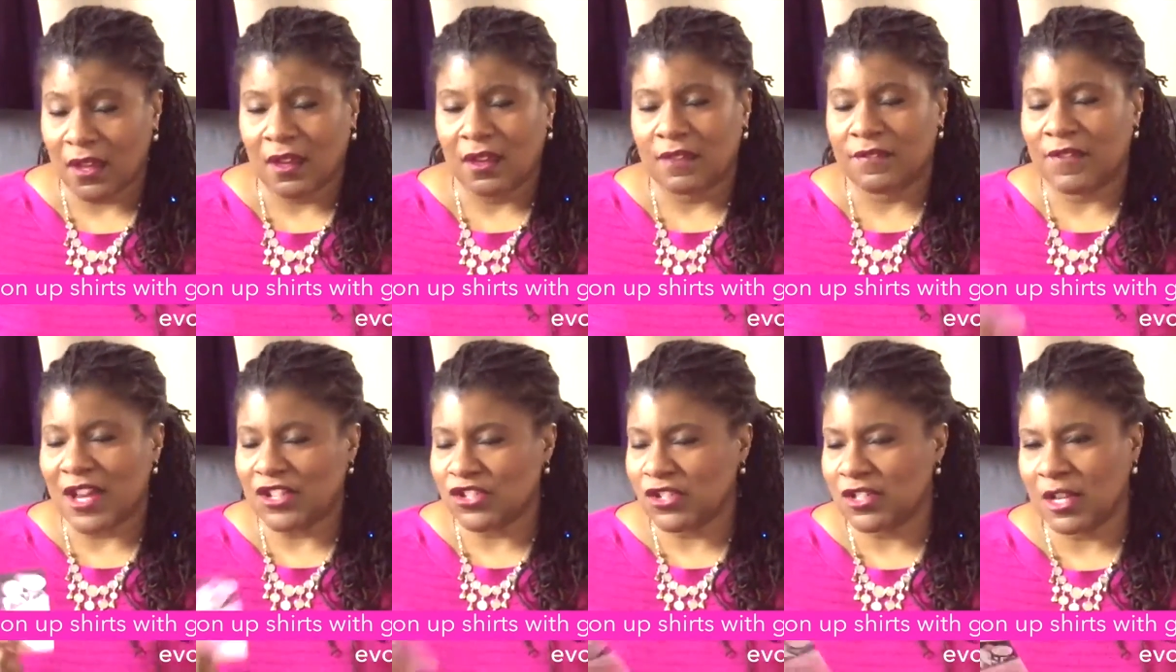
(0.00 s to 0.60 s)
yeah.
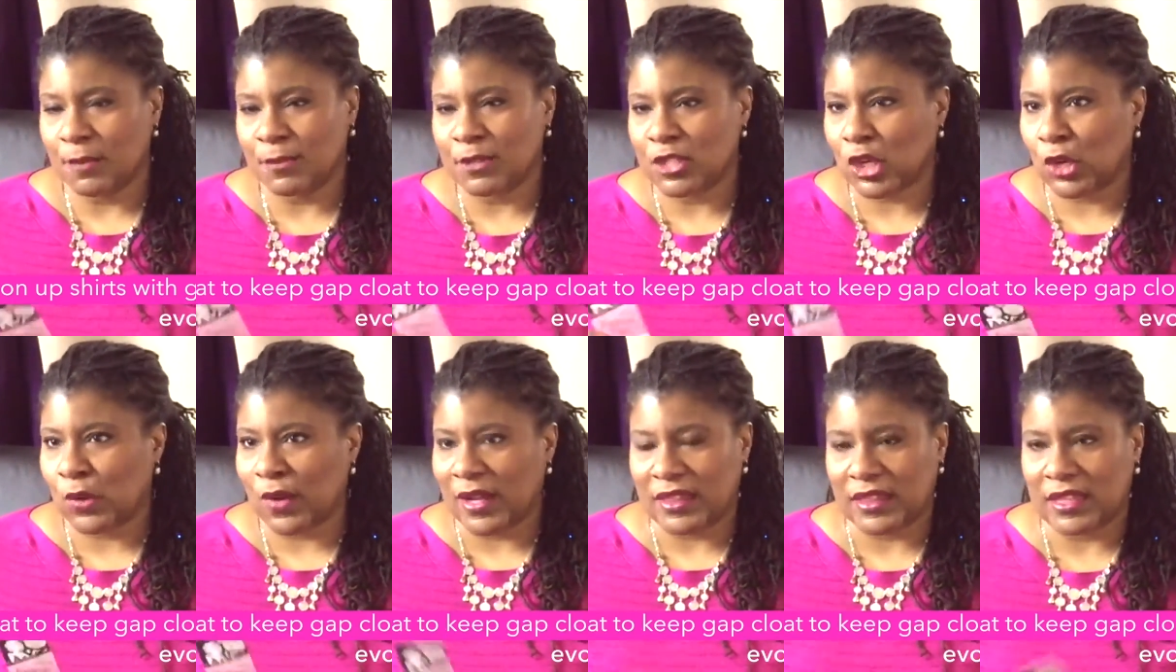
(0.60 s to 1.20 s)
fashion tape is a
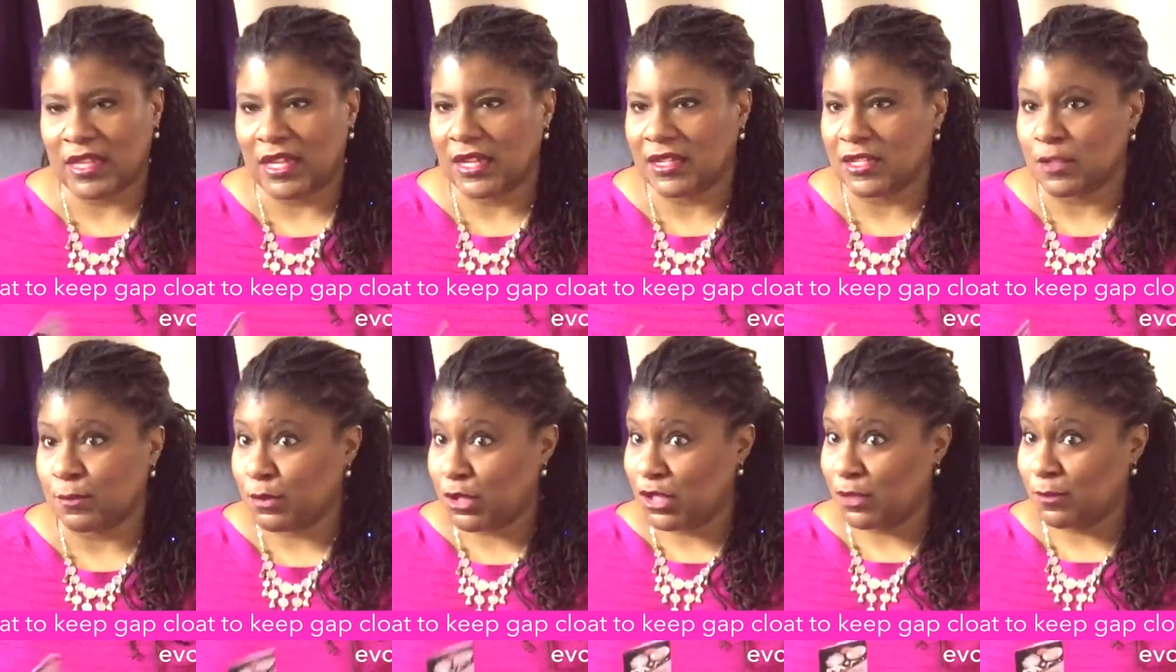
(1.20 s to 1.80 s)
great thing
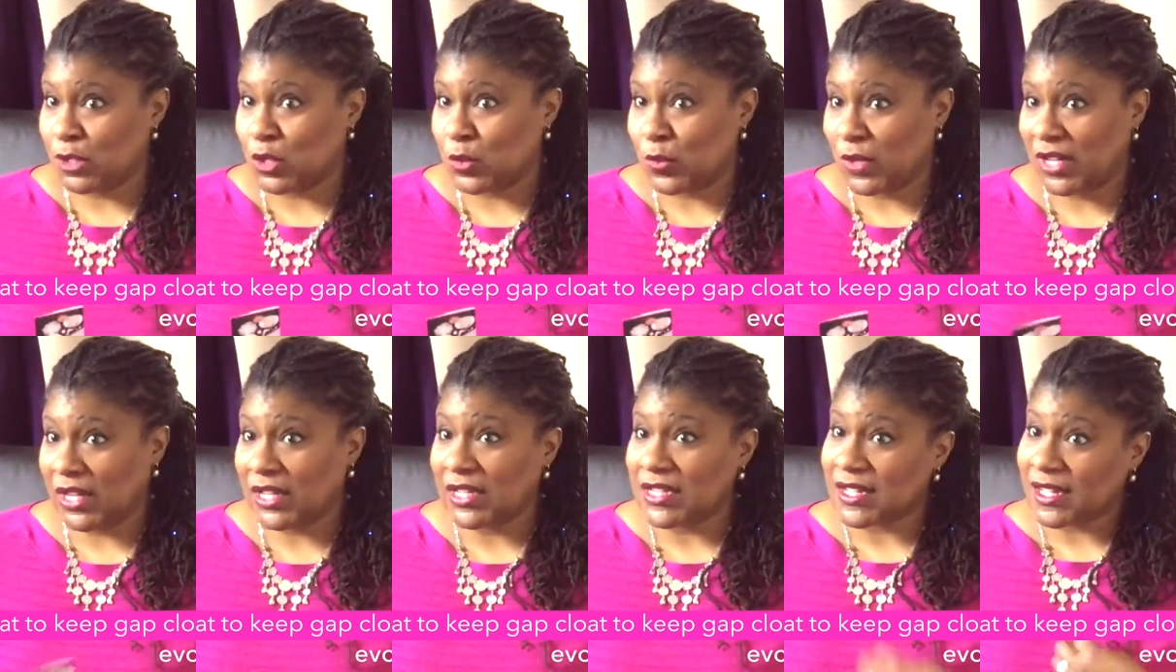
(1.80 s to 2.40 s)
to put in
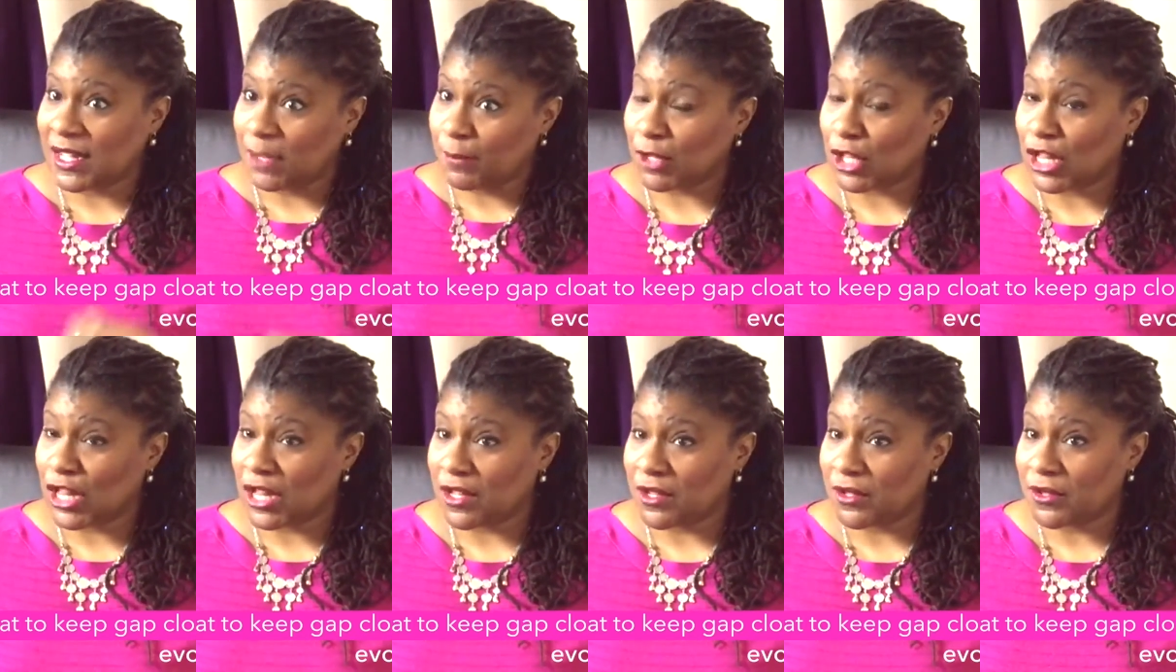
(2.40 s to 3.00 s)
between to keep it
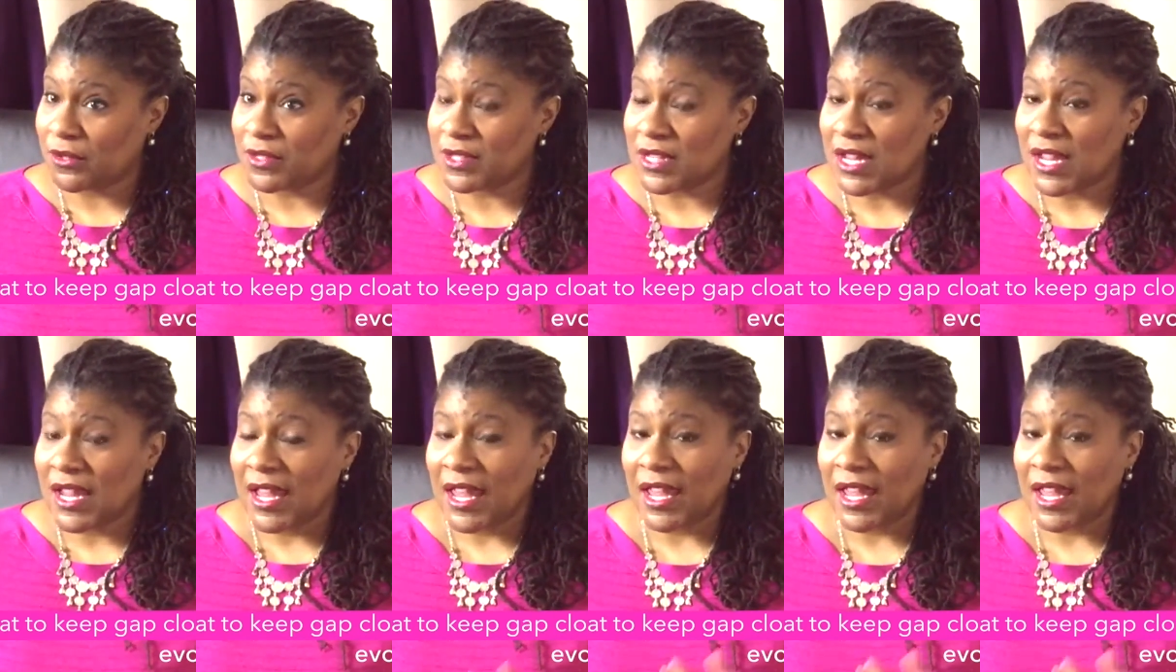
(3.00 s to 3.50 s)
closed.